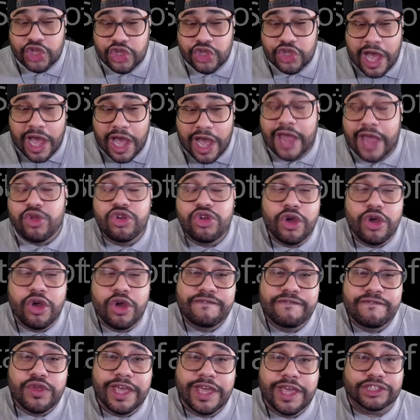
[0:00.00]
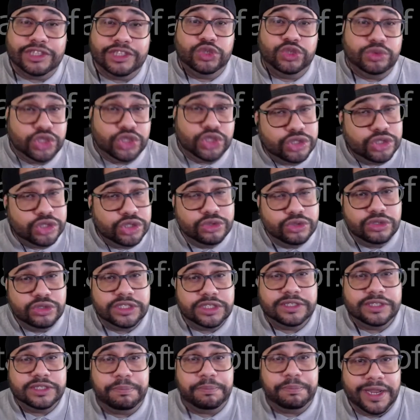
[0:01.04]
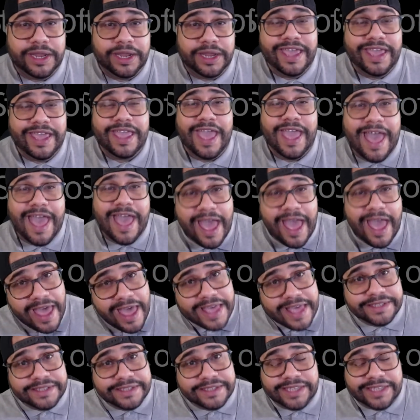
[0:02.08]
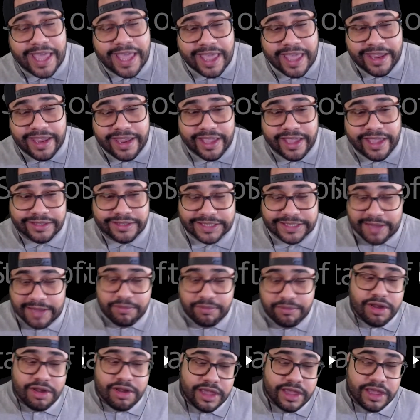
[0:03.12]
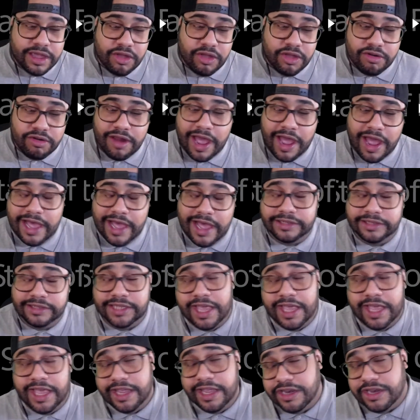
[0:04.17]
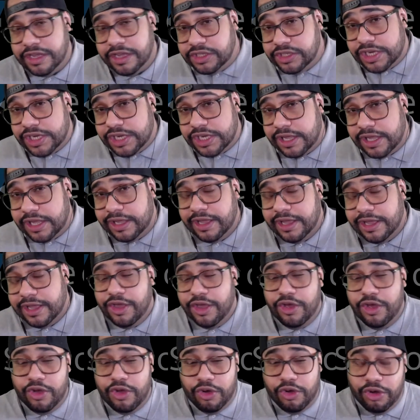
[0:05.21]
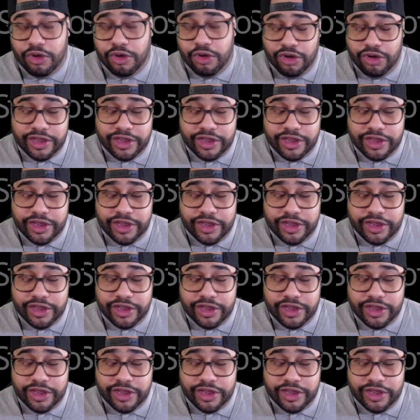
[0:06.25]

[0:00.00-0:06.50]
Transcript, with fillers: I don't know if you get to choose to play as a samurai or as a ninja, or in